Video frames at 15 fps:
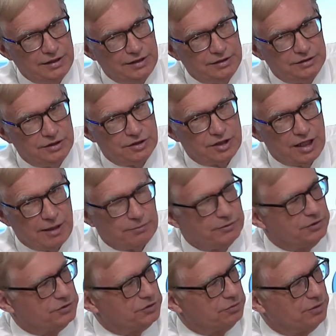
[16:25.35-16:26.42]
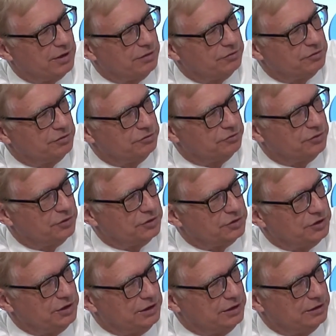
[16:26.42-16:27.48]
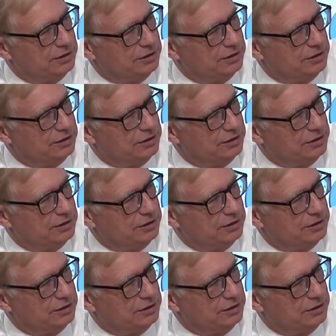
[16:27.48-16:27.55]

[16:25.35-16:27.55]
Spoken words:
to chapters 12 through 14.